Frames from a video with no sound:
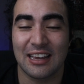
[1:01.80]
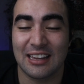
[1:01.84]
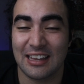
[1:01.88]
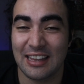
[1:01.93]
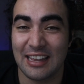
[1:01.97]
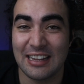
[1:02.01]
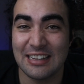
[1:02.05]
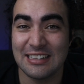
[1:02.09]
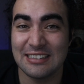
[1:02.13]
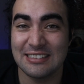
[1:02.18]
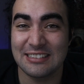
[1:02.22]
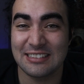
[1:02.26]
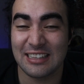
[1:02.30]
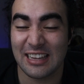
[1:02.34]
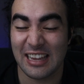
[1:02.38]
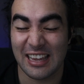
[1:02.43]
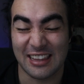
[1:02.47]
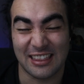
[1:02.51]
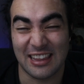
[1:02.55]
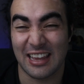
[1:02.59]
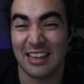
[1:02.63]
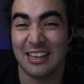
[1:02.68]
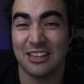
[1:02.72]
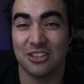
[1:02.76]
are kids
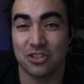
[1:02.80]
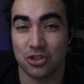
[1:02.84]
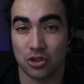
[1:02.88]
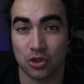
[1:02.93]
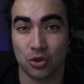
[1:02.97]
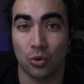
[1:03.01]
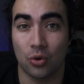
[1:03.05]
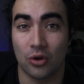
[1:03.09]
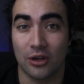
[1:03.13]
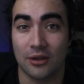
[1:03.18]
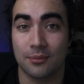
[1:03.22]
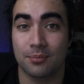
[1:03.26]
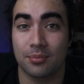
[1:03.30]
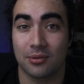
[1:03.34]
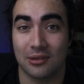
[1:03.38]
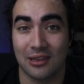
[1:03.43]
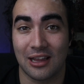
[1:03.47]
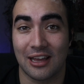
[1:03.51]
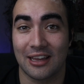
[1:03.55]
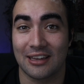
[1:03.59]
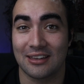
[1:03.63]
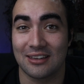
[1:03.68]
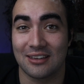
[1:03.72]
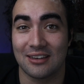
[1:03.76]
and they enjoy
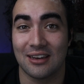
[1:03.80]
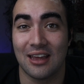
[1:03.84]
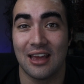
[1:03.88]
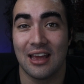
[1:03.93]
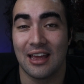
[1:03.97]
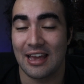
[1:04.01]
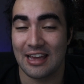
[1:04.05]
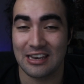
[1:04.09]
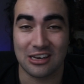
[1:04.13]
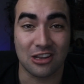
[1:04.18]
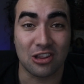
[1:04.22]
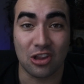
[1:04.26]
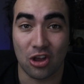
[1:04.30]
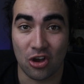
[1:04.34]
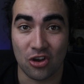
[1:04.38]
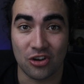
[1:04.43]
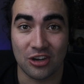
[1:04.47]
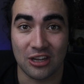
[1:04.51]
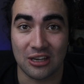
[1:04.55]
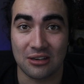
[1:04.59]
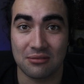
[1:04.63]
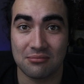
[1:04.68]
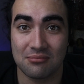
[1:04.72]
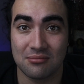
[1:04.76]
playing and
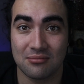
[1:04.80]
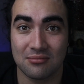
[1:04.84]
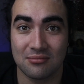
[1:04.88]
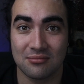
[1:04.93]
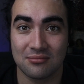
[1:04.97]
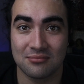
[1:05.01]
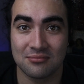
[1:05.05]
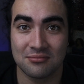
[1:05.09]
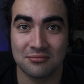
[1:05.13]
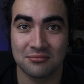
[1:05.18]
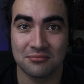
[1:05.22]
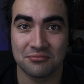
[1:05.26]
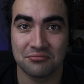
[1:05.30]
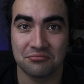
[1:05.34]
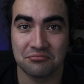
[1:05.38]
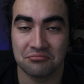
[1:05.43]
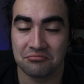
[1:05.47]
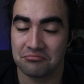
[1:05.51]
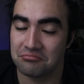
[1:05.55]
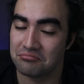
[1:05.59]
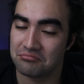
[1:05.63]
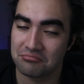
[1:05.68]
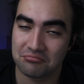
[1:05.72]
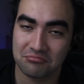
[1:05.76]
learning.
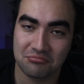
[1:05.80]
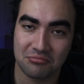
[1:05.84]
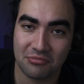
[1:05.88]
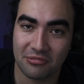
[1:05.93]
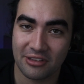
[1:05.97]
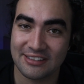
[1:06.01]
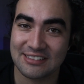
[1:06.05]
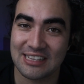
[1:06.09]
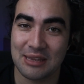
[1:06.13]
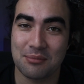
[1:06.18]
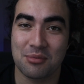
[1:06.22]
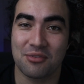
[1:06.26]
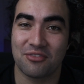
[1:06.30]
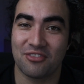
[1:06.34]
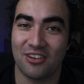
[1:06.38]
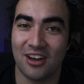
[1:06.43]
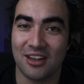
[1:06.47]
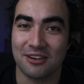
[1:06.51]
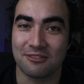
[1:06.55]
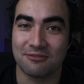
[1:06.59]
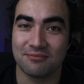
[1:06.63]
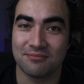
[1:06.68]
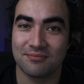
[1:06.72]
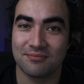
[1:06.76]
Let's keep it fun.